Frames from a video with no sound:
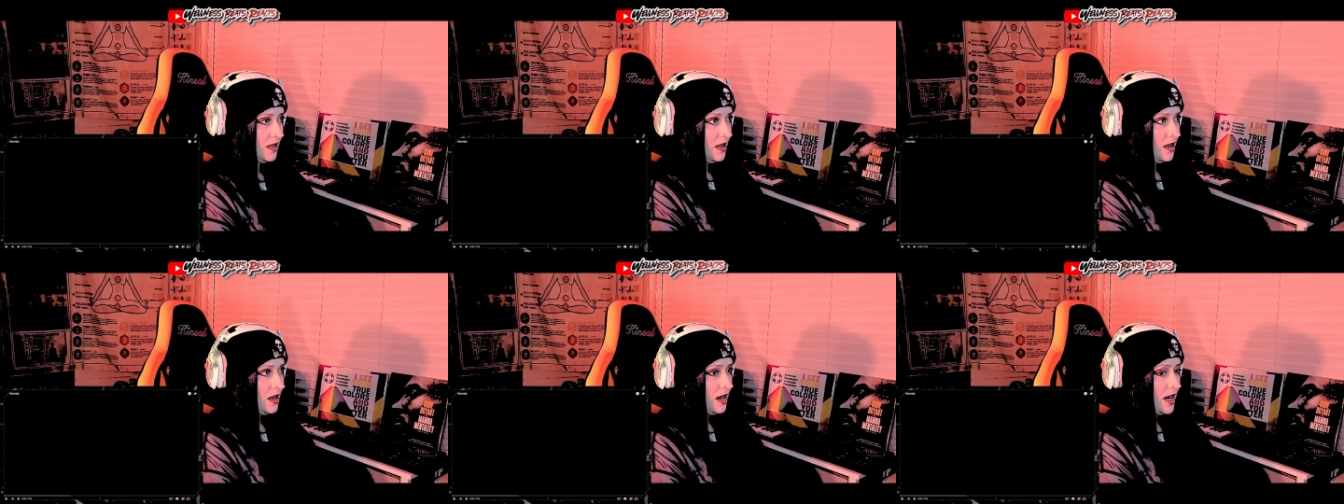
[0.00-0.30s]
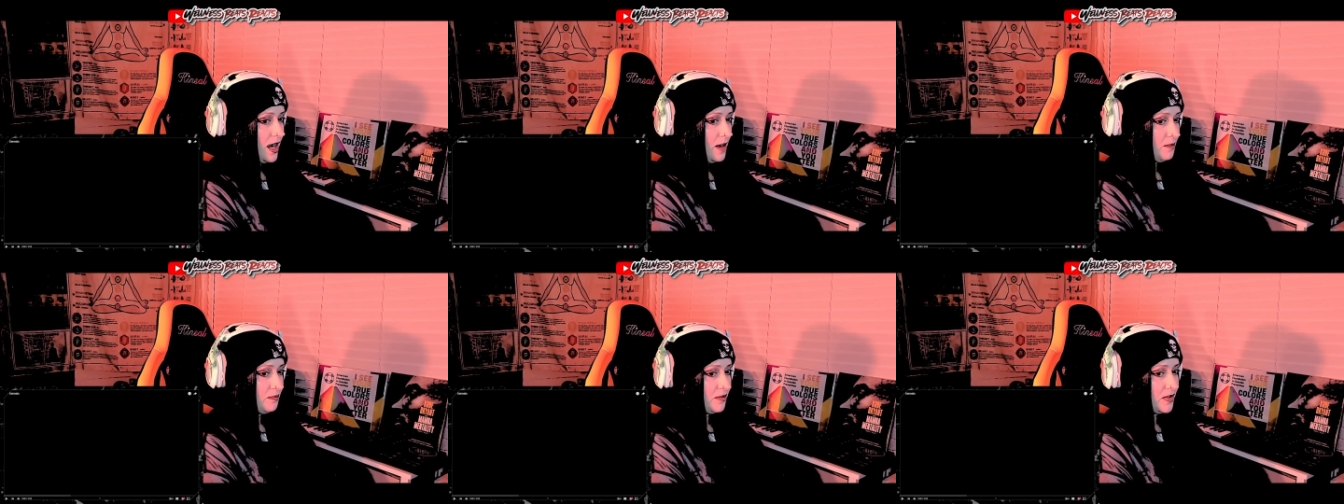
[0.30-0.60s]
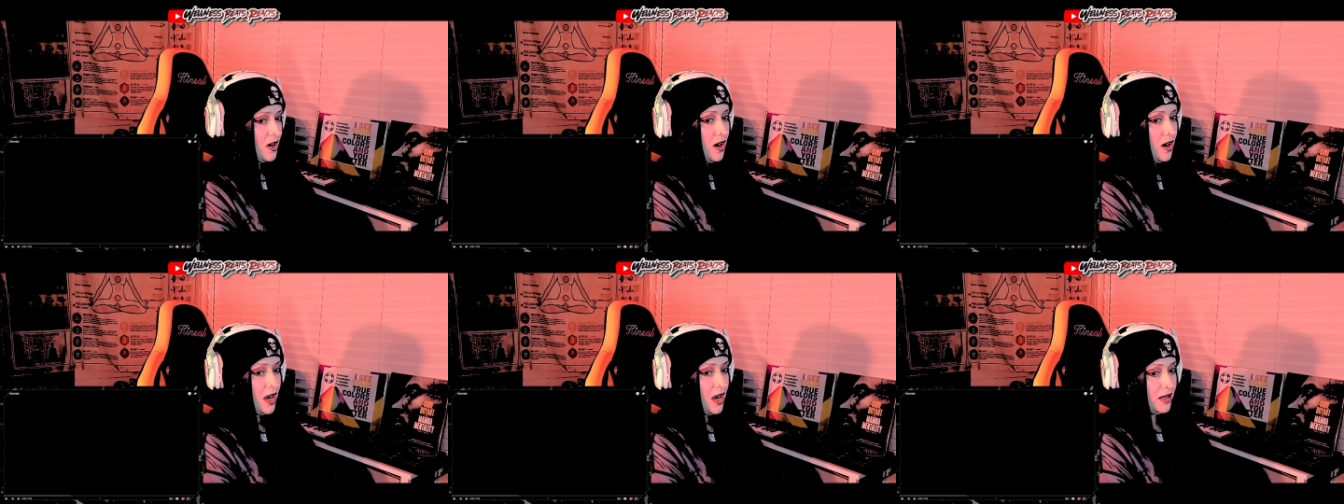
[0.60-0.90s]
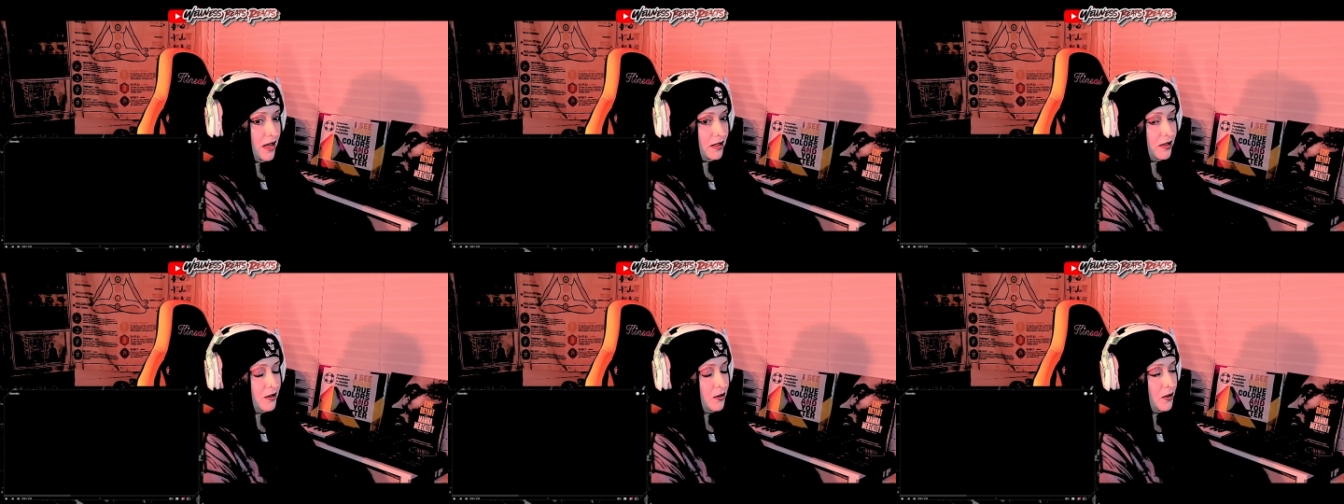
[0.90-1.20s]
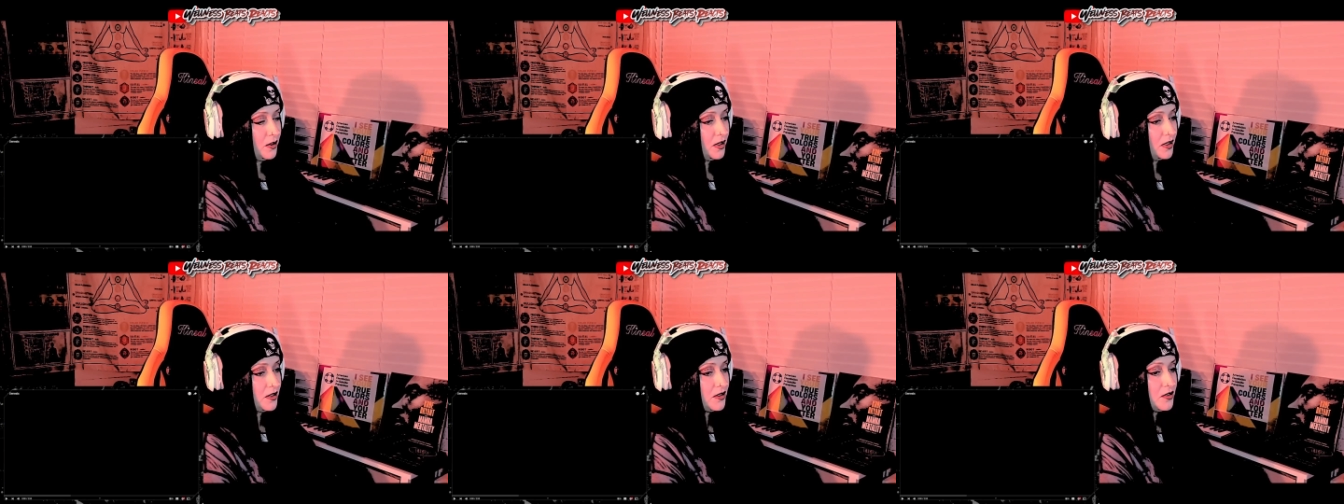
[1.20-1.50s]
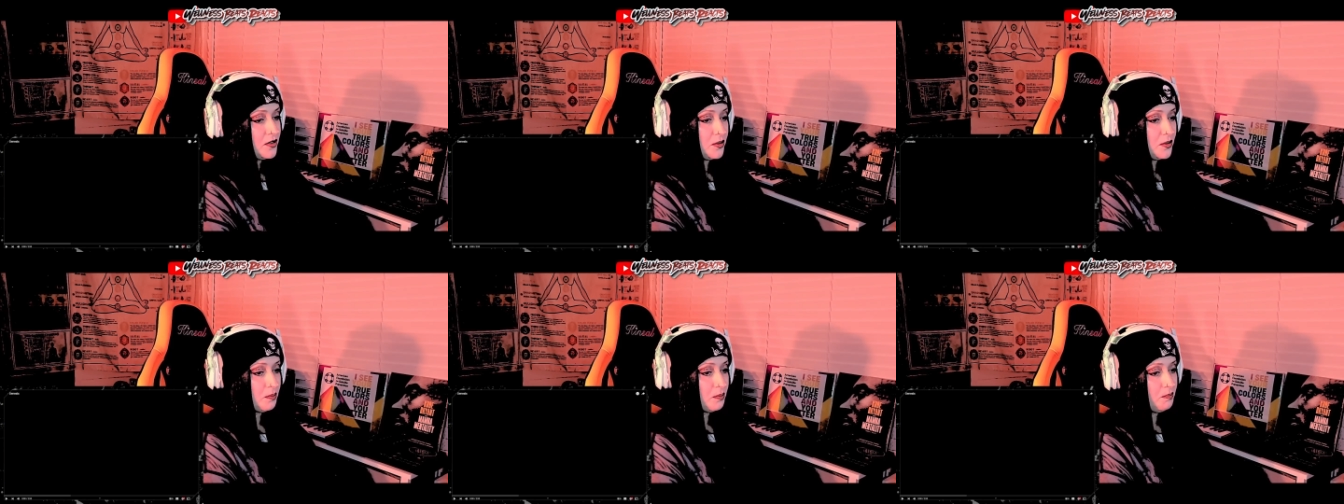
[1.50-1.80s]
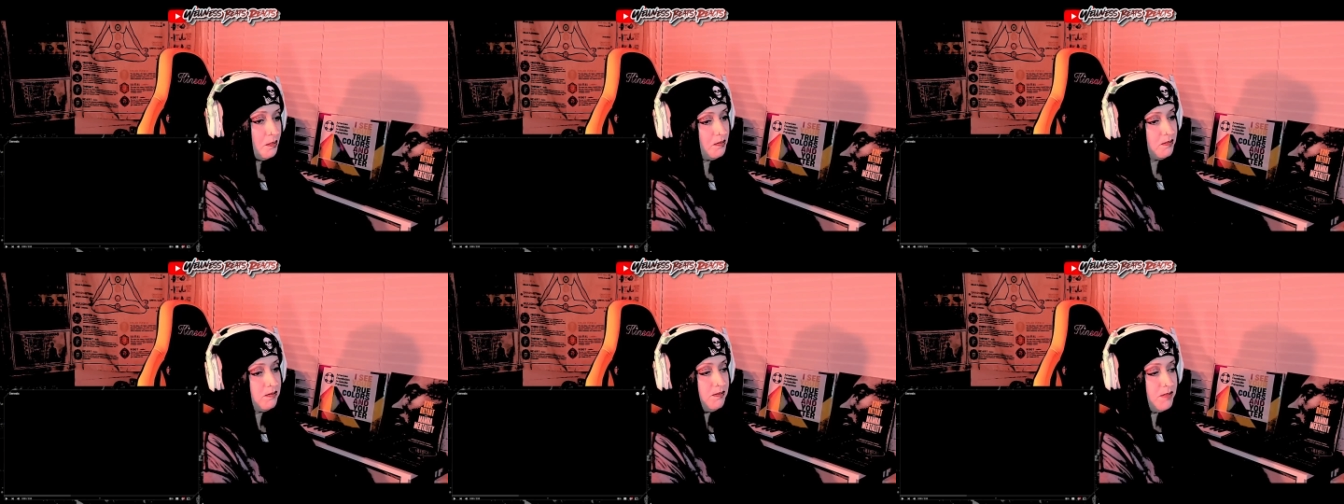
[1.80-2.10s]
I'm not going to
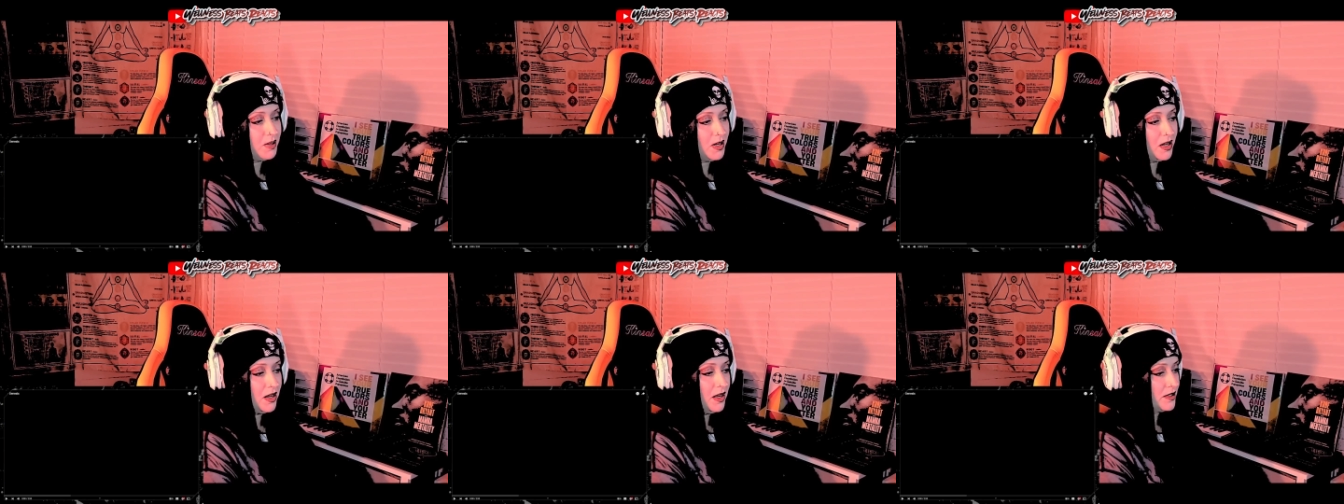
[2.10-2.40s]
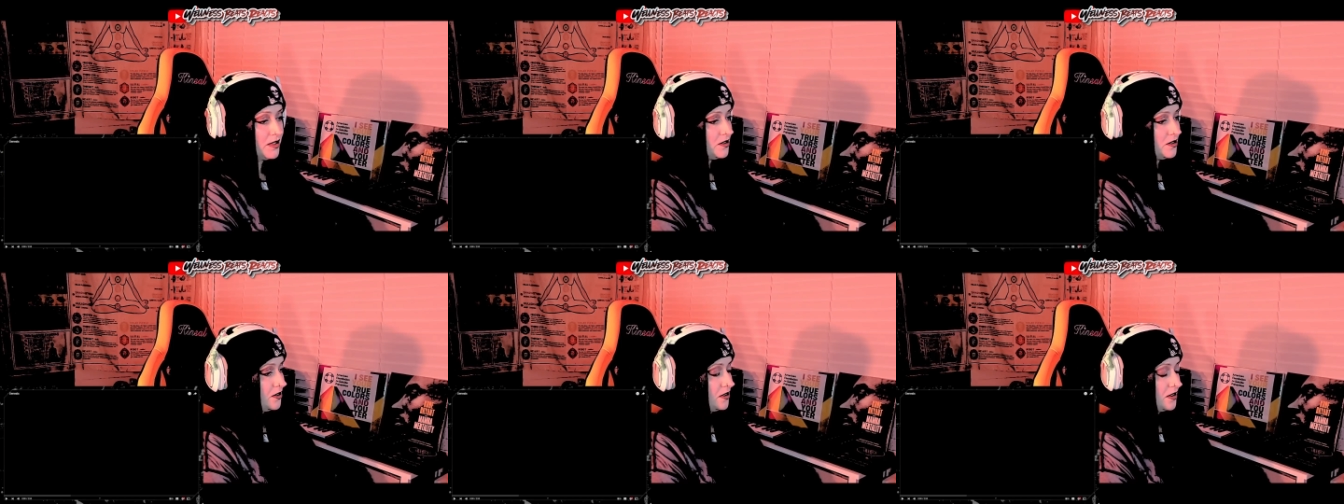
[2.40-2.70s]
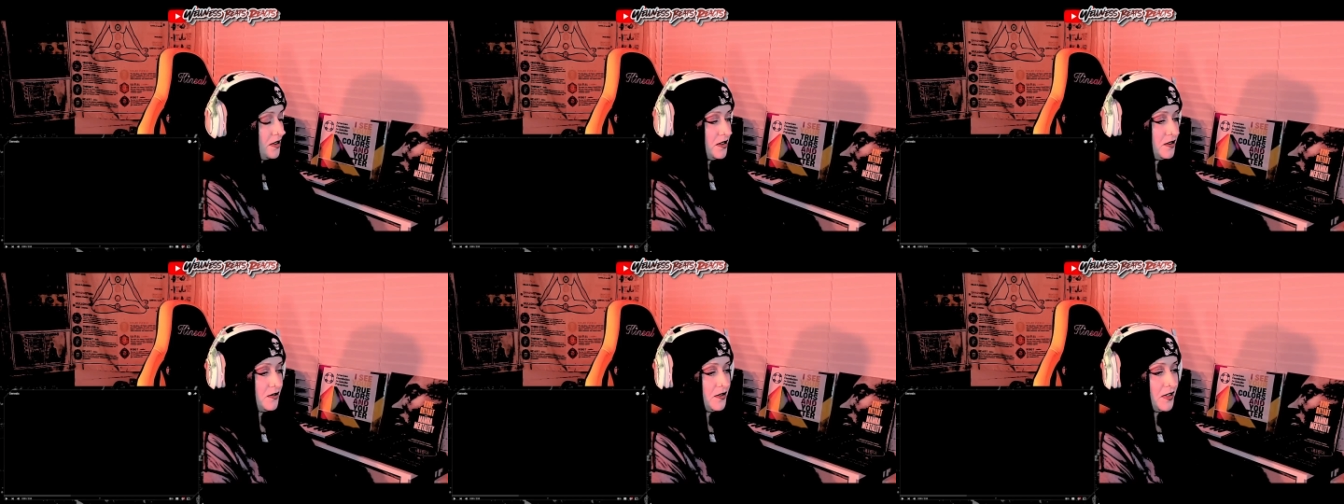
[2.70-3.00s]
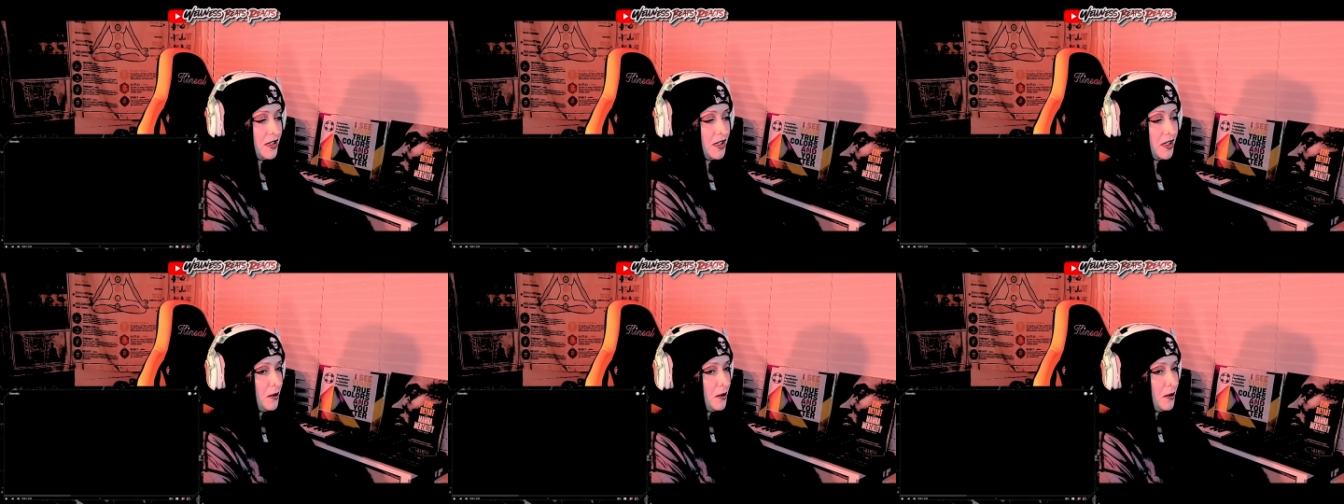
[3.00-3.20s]
pause during this video,